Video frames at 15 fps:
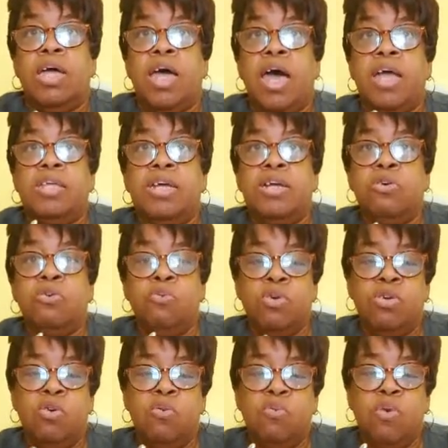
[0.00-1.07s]
Hi, Knitter
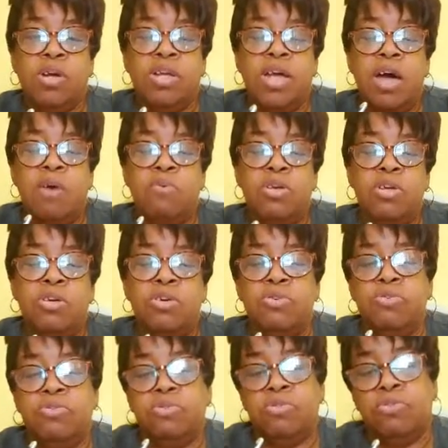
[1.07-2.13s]
101. How are you?